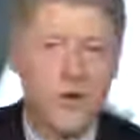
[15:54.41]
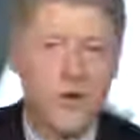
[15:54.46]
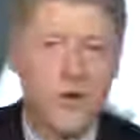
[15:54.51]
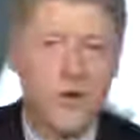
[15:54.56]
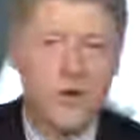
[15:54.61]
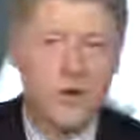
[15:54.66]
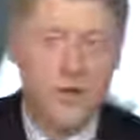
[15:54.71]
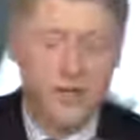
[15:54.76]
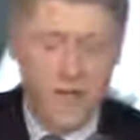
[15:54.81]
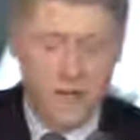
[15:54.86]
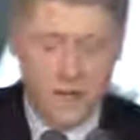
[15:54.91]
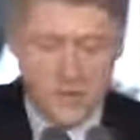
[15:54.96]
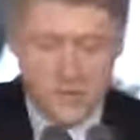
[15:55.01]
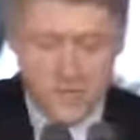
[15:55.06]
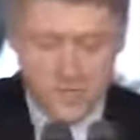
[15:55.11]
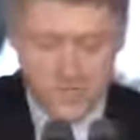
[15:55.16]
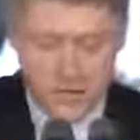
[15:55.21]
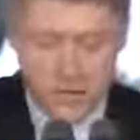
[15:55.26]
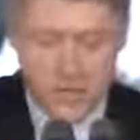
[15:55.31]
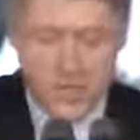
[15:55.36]
Well, let
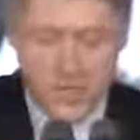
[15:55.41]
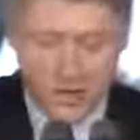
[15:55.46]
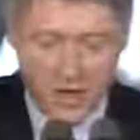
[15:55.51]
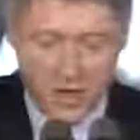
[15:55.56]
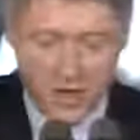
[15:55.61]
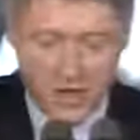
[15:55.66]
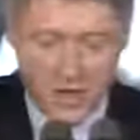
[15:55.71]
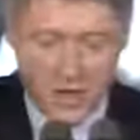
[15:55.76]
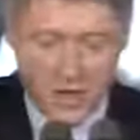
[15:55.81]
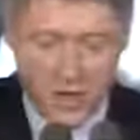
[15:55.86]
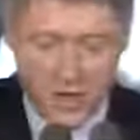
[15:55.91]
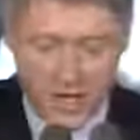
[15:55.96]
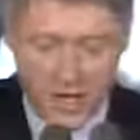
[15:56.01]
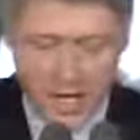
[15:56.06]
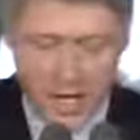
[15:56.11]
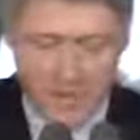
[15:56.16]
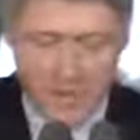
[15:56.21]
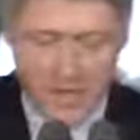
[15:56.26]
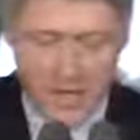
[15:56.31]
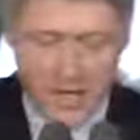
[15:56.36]
me say, first of all, this
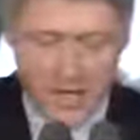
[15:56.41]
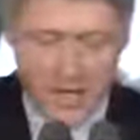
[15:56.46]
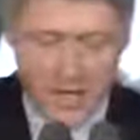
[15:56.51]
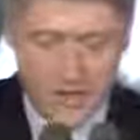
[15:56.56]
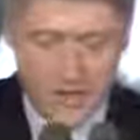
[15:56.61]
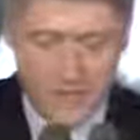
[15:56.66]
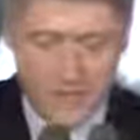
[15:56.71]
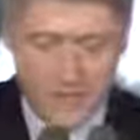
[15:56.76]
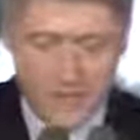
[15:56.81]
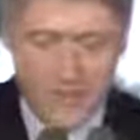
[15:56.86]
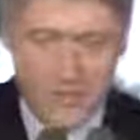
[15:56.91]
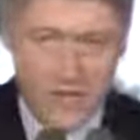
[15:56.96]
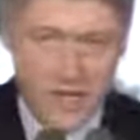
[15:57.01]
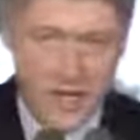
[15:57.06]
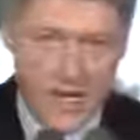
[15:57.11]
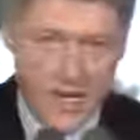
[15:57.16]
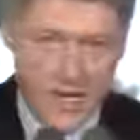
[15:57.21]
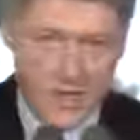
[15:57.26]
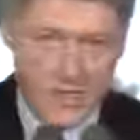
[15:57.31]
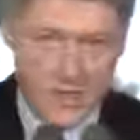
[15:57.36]
morning I met with
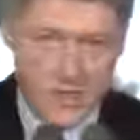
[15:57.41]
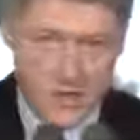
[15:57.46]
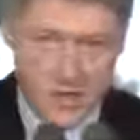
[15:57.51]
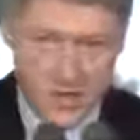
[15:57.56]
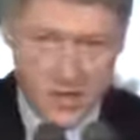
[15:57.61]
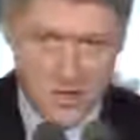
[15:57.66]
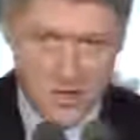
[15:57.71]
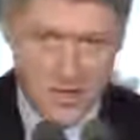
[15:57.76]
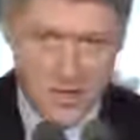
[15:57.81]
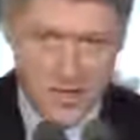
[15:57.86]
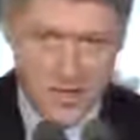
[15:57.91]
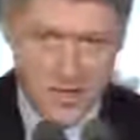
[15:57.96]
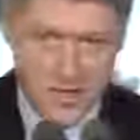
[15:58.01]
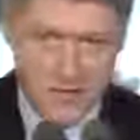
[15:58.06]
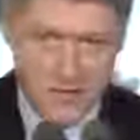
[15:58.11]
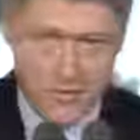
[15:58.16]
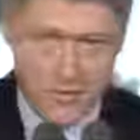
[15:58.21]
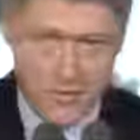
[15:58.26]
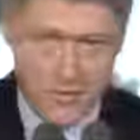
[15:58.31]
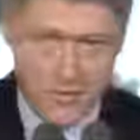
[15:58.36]
my national security
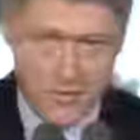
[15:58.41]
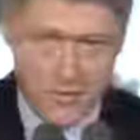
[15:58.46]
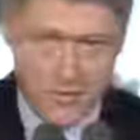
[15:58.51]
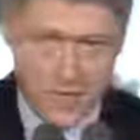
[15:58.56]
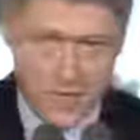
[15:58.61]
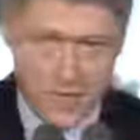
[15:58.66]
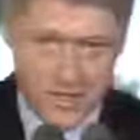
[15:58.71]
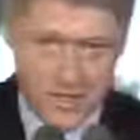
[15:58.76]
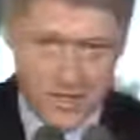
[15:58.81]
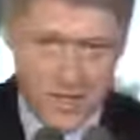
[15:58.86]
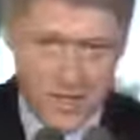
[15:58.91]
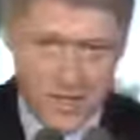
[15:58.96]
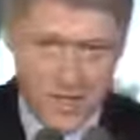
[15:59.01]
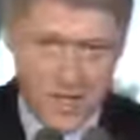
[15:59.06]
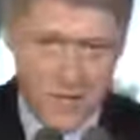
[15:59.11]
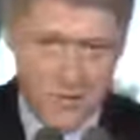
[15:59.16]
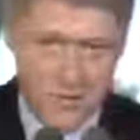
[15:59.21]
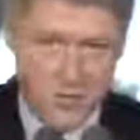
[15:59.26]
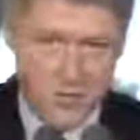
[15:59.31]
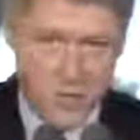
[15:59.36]
team for some length of
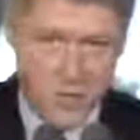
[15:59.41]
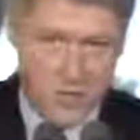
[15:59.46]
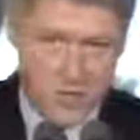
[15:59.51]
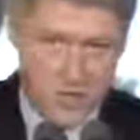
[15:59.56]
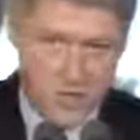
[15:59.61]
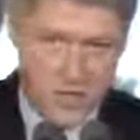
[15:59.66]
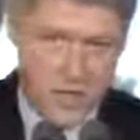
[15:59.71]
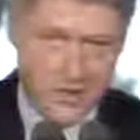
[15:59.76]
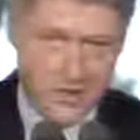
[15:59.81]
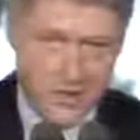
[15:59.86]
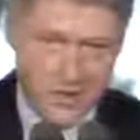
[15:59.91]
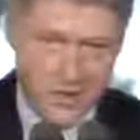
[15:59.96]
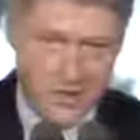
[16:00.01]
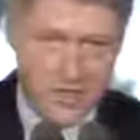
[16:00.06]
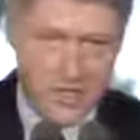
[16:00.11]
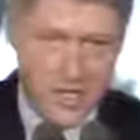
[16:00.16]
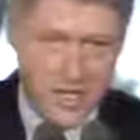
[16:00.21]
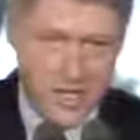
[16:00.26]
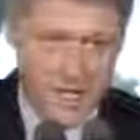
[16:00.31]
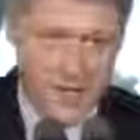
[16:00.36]
time before the Secretary
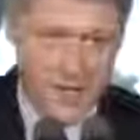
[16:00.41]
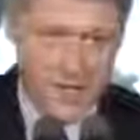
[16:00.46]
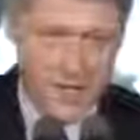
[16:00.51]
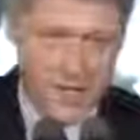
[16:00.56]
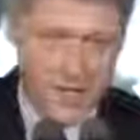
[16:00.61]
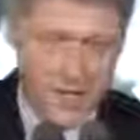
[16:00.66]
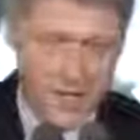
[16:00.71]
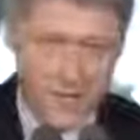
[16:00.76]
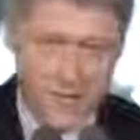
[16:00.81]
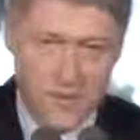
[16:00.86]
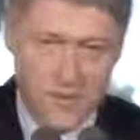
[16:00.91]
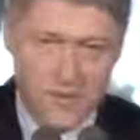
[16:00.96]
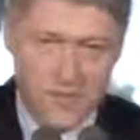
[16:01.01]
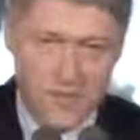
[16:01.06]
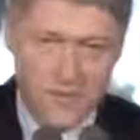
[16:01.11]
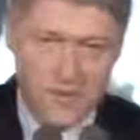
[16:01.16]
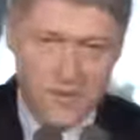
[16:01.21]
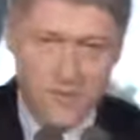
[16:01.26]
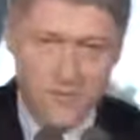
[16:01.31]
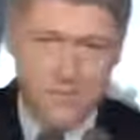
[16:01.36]
of State went up to the
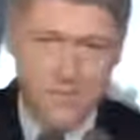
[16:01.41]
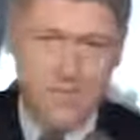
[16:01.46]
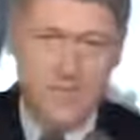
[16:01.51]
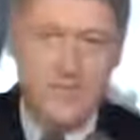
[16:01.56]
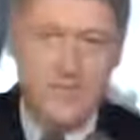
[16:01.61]
Hill.